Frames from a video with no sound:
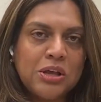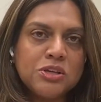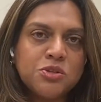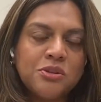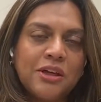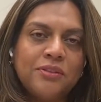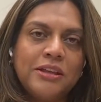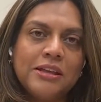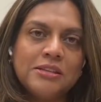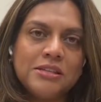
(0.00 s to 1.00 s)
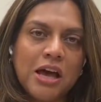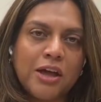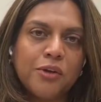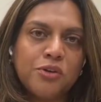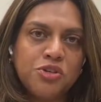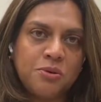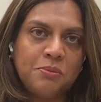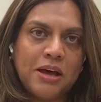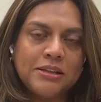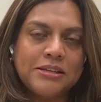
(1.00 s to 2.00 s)
so that the entire
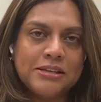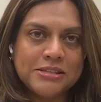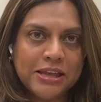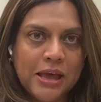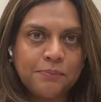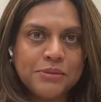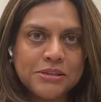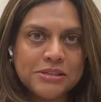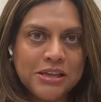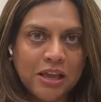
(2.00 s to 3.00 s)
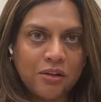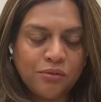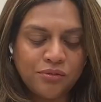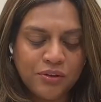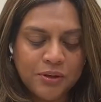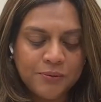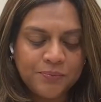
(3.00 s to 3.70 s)
Jamaat is kept safe.